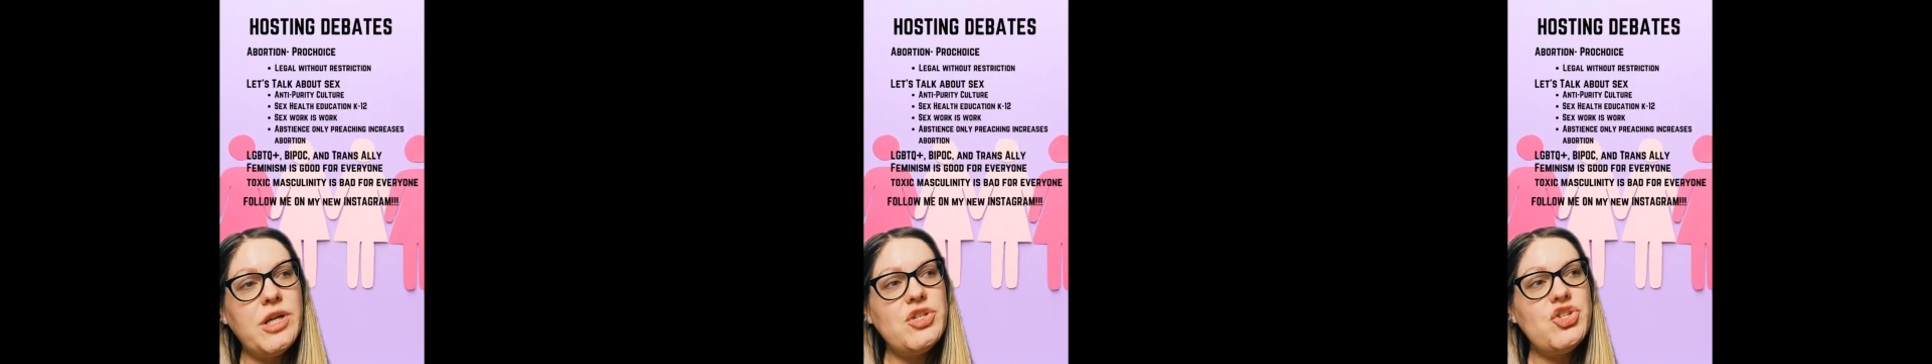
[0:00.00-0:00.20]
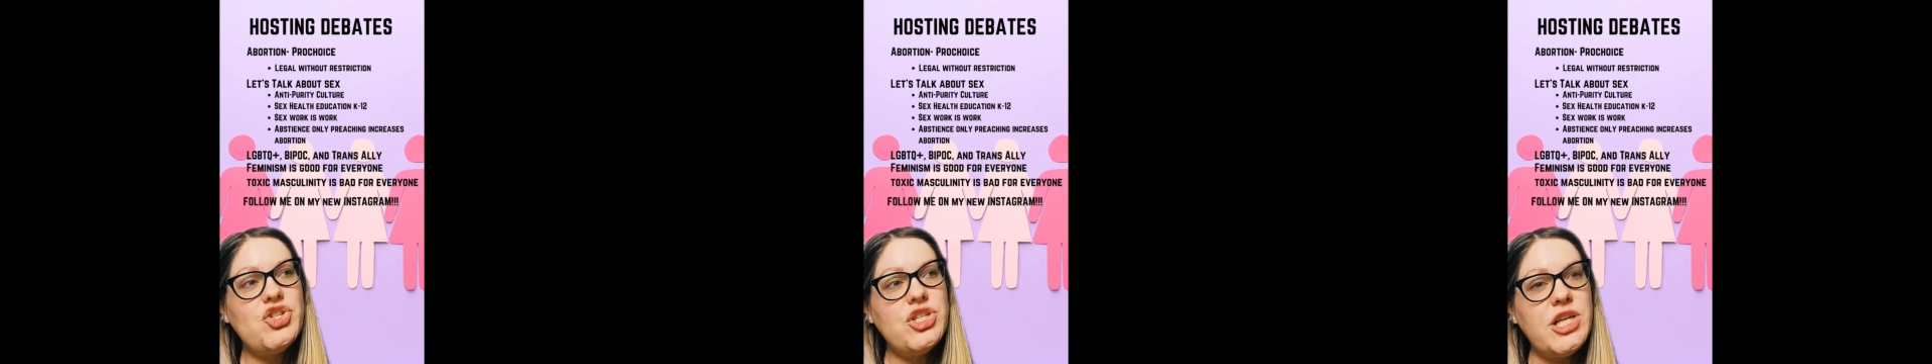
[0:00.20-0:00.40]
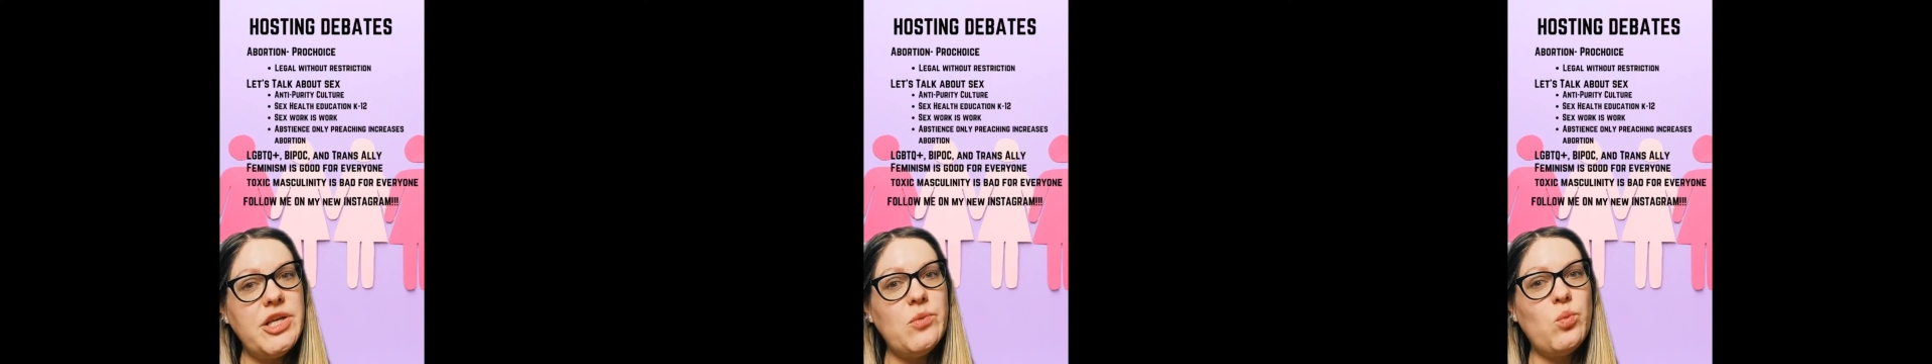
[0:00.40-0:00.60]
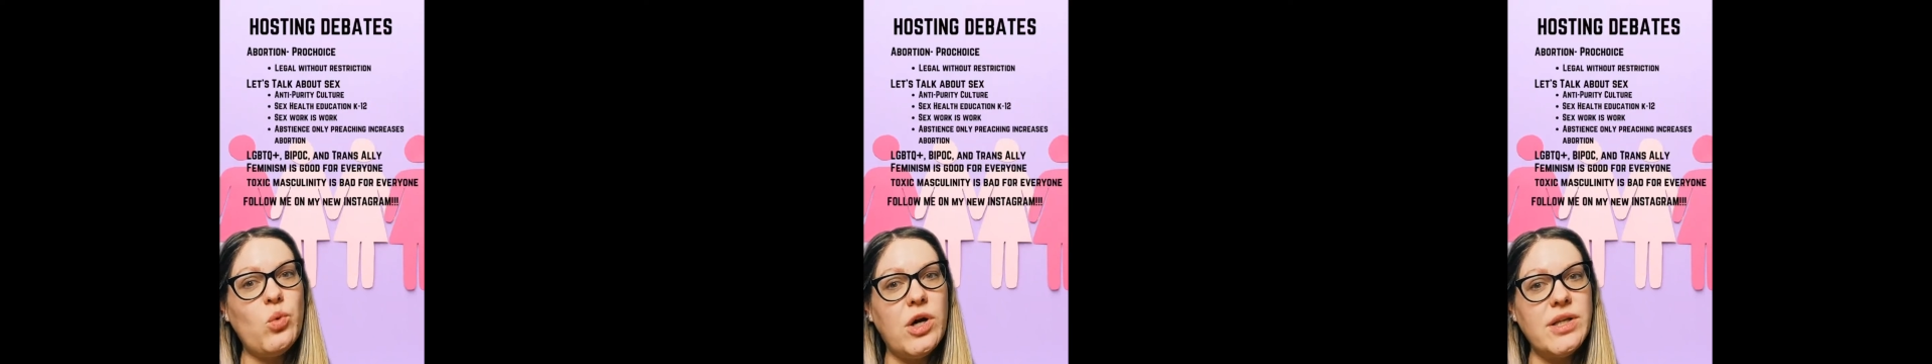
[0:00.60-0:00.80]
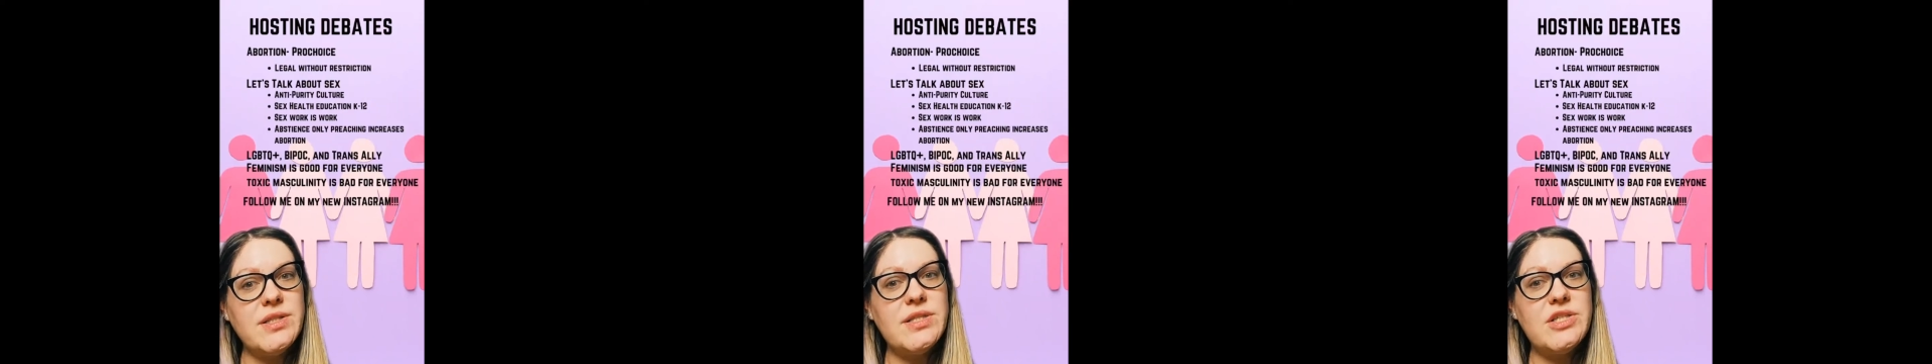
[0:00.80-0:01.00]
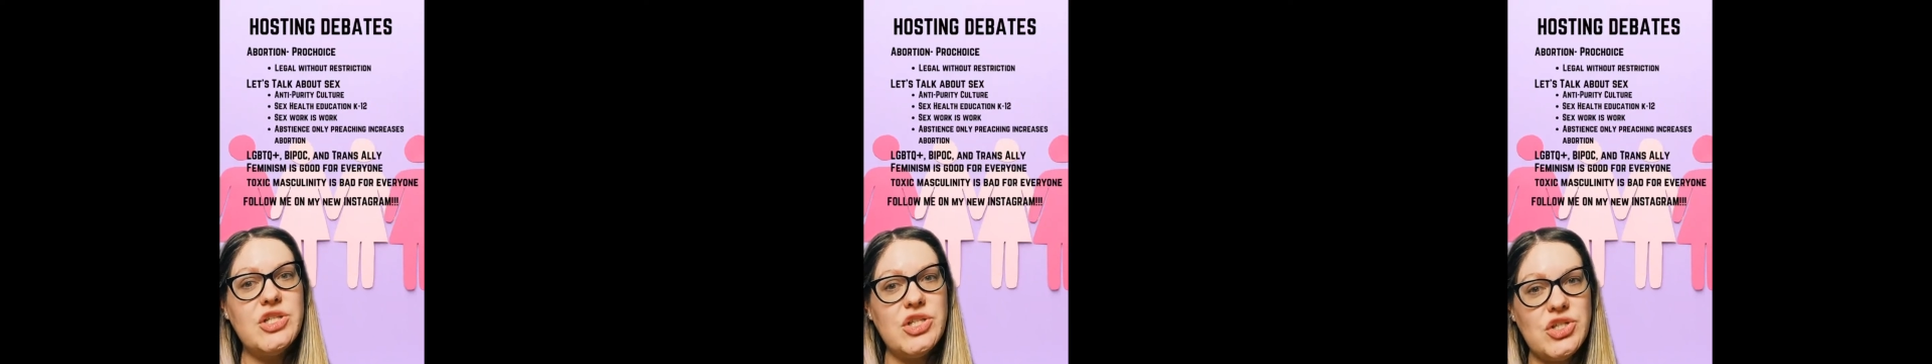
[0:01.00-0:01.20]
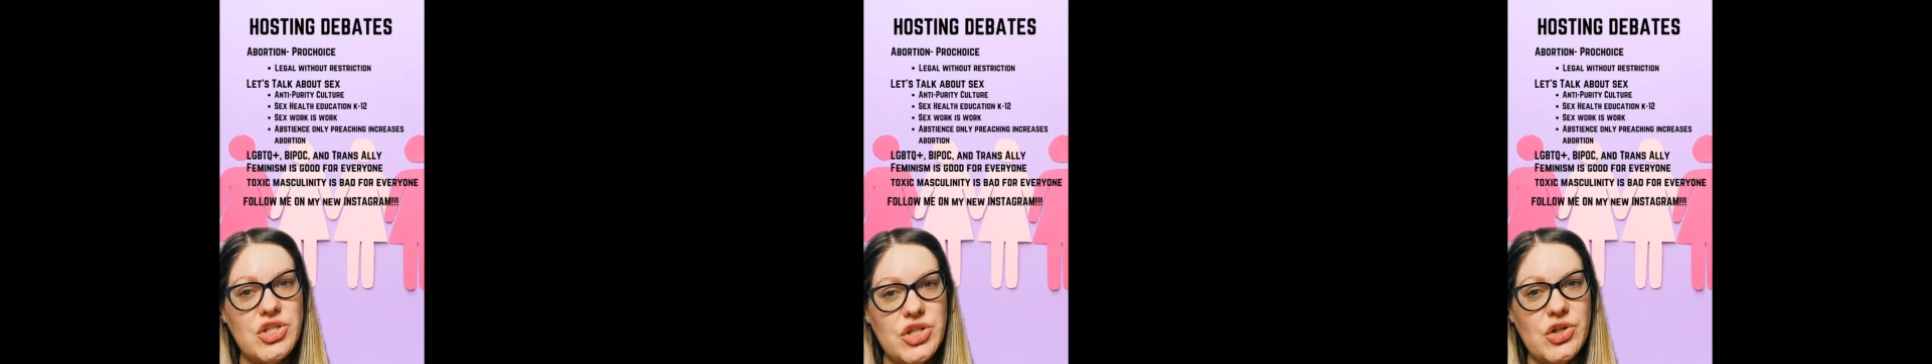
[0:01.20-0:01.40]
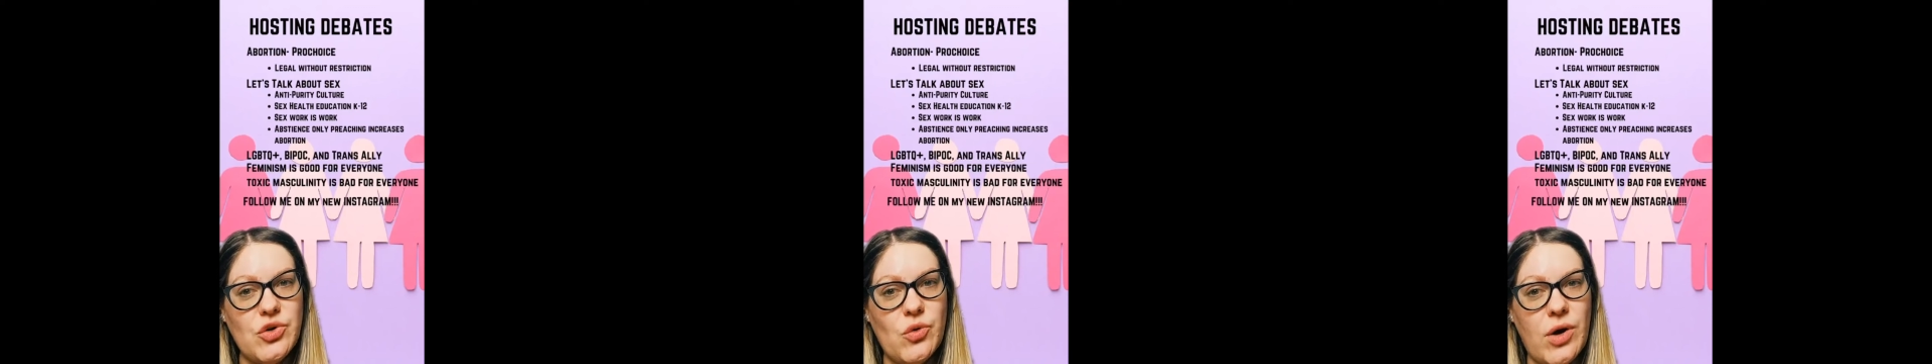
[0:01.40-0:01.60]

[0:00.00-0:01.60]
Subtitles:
she wants to do.